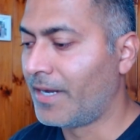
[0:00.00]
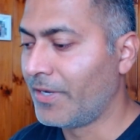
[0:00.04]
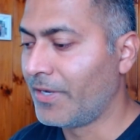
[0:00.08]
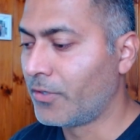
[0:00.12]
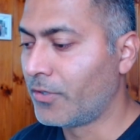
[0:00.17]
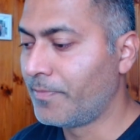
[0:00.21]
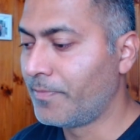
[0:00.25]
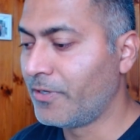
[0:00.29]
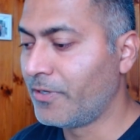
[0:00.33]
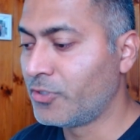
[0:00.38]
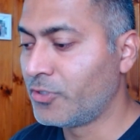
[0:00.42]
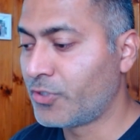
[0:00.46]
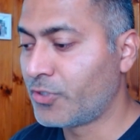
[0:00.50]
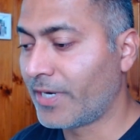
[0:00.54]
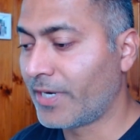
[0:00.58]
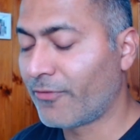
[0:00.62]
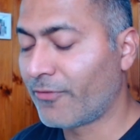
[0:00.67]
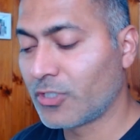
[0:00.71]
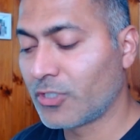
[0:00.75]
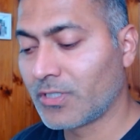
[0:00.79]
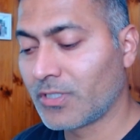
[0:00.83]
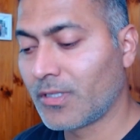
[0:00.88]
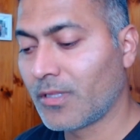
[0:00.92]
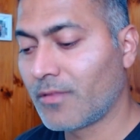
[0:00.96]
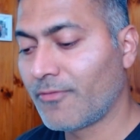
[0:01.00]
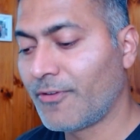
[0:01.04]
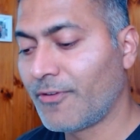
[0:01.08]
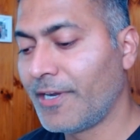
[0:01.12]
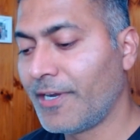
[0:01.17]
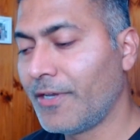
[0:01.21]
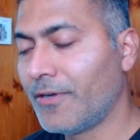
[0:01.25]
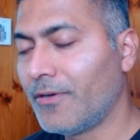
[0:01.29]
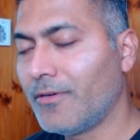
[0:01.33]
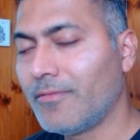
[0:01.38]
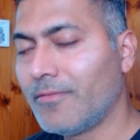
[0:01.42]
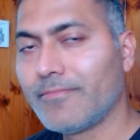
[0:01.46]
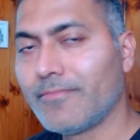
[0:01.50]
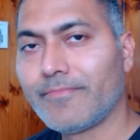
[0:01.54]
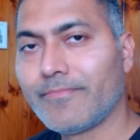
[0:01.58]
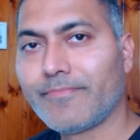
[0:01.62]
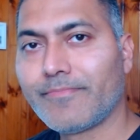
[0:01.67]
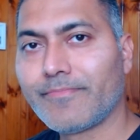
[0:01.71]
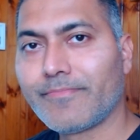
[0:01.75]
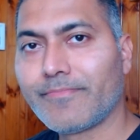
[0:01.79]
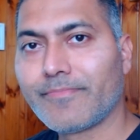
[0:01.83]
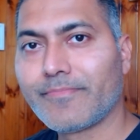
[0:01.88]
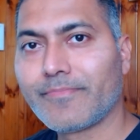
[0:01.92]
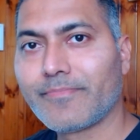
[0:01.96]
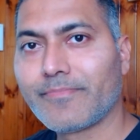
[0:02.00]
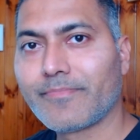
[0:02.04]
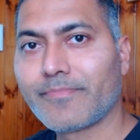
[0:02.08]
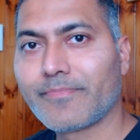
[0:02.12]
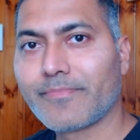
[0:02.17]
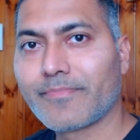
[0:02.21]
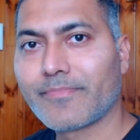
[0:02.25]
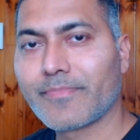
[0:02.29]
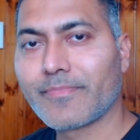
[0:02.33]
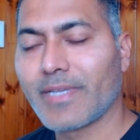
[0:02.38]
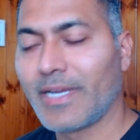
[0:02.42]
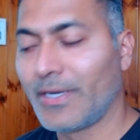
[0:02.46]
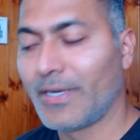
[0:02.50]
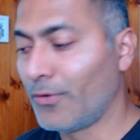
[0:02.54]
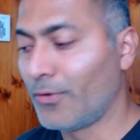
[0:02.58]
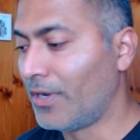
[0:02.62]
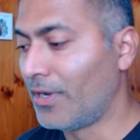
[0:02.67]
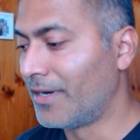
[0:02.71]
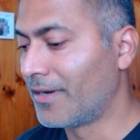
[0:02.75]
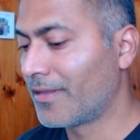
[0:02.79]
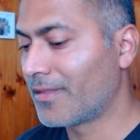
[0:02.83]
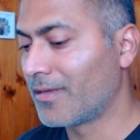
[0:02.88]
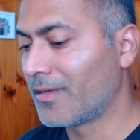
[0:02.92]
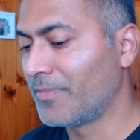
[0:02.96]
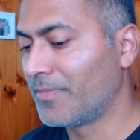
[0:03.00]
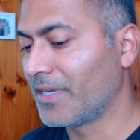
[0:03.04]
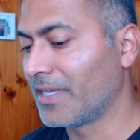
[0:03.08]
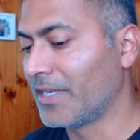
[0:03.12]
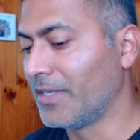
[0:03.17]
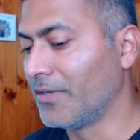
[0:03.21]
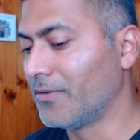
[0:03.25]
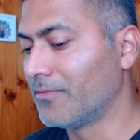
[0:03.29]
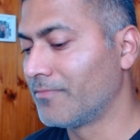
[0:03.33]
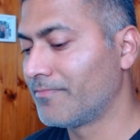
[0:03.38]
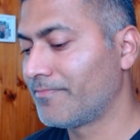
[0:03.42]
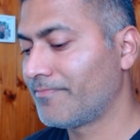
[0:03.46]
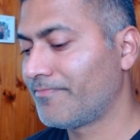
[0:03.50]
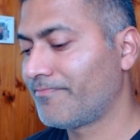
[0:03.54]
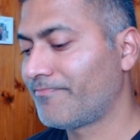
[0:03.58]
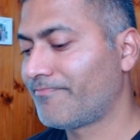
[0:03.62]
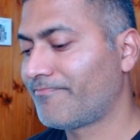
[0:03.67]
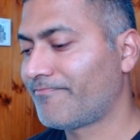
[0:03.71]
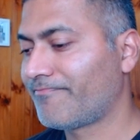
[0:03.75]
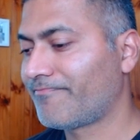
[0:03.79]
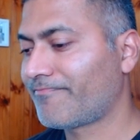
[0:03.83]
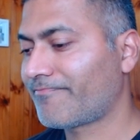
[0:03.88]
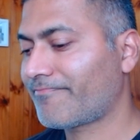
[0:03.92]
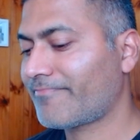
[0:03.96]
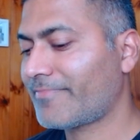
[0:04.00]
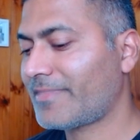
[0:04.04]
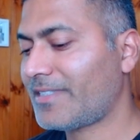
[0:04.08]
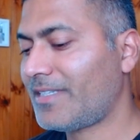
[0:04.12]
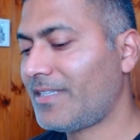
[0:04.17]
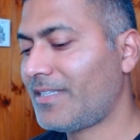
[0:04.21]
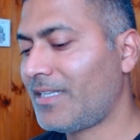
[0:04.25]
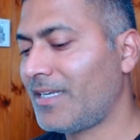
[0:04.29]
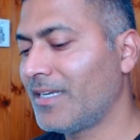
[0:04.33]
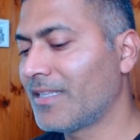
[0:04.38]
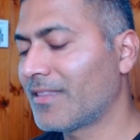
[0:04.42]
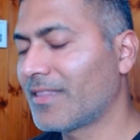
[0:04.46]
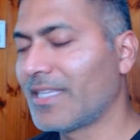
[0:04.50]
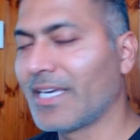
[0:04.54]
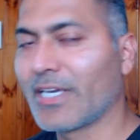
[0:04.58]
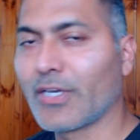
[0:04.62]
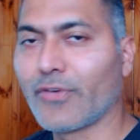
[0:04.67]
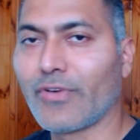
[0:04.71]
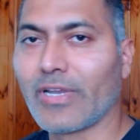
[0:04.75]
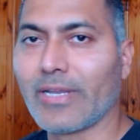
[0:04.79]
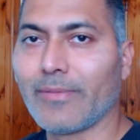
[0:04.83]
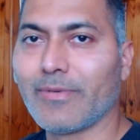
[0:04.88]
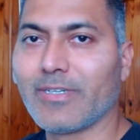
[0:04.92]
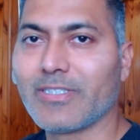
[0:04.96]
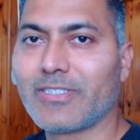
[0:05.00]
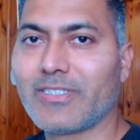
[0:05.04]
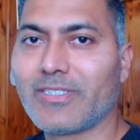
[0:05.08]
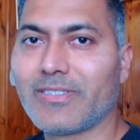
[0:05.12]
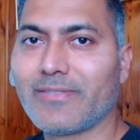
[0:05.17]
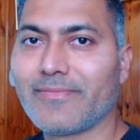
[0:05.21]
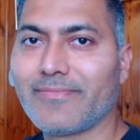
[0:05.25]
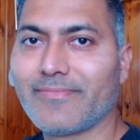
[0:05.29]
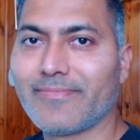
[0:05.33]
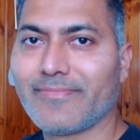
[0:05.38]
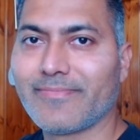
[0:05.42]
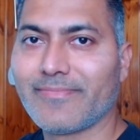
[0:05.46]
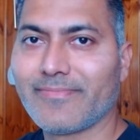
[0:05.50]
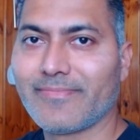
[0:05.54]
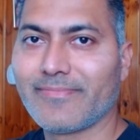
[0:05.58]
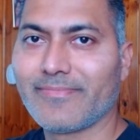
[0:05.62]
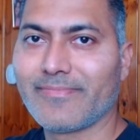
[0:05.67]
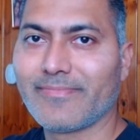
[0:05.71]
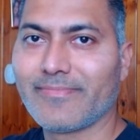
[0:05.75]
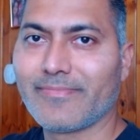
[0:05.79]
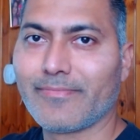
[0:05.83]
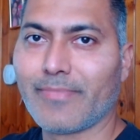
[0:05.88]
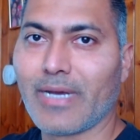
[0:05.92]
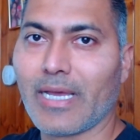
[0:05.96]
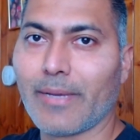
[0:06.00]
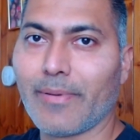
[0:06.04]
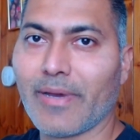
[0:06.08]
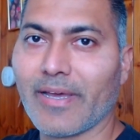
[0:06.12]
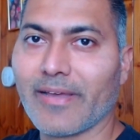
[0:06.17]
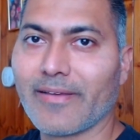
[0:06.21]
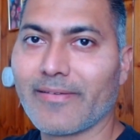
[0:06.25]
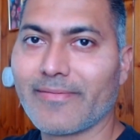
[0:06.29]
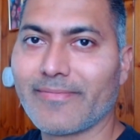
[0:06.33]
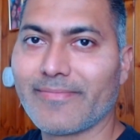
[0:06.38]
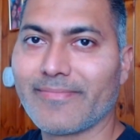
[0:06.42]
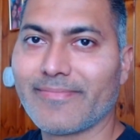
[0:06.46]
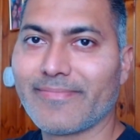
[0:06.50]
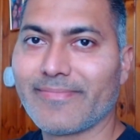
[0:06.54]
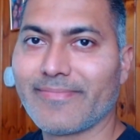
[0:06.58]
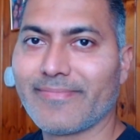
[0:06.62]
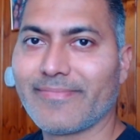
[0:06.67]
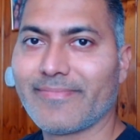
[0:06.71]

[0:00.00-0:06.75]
I hope you enjoyed watching this video and you learned something new. Thank you very much. Bye-bye.